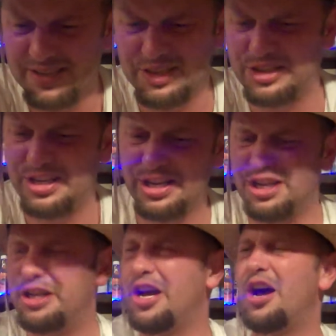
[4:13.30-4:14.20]

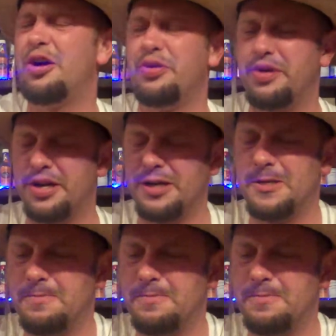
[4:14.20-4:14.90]
Silicone.